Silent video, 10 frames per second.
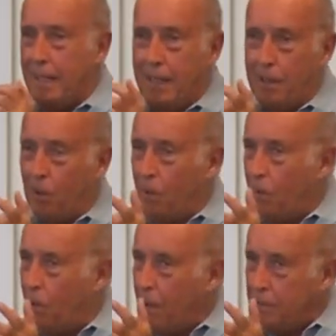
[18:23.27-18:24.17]
it
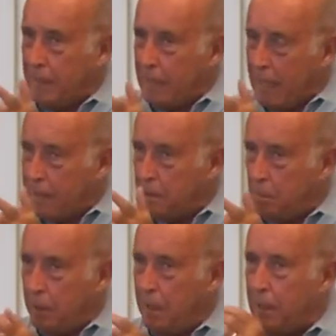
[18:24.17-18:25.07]
all, everything had to
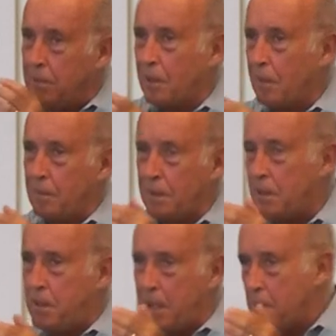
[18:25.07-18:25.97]
be sort of
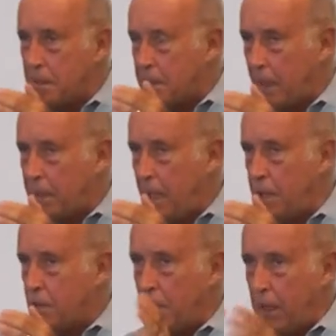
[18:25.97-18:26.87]
legitimate
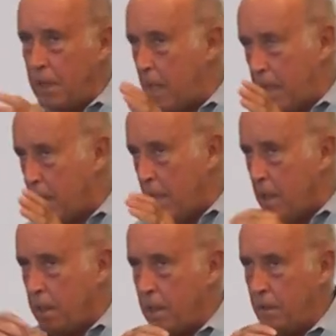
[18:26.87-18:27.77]
psychiatry and not,
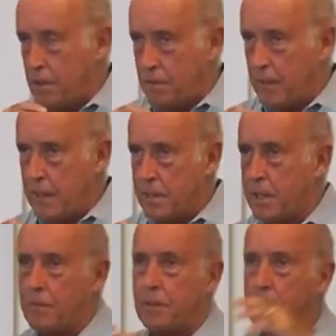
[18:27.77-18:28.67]
you know, his funny
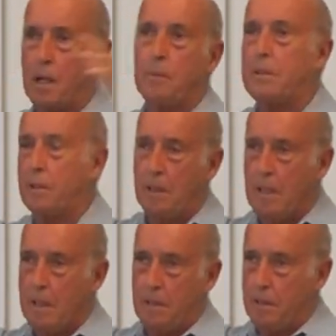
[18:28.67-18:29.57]
stuff coming to,
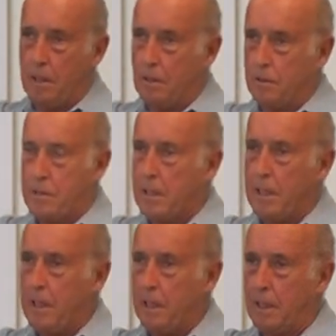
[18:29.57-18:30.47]
you know,
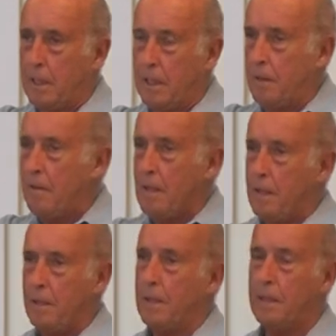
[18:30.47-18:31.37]
study uh,
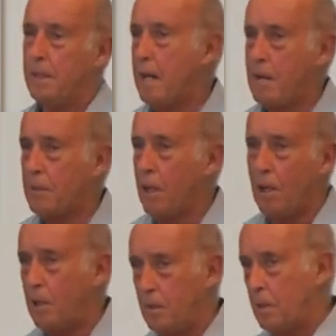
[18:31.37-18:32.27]
the
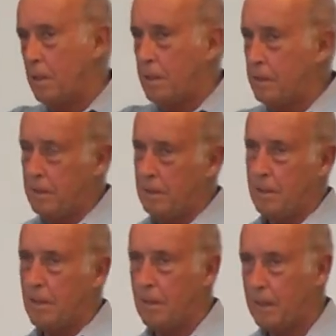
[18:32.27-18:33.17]
Navajo or
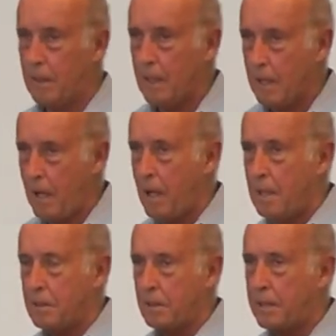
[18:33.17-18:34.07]
going uh,
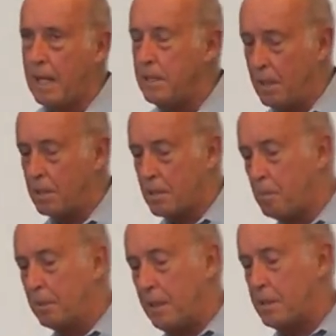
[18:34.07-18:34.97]
to Kenya or
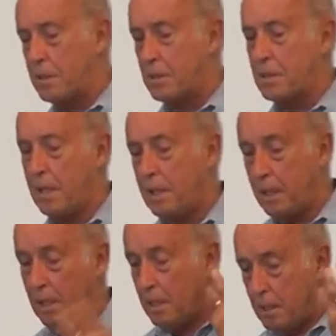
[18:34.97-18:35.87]
someplace to
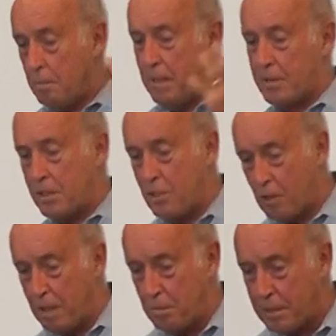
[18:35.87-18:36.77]
study myths and
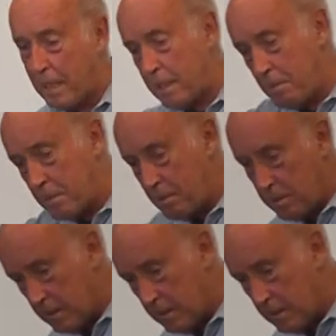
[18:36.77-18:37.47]
dreams. That comes,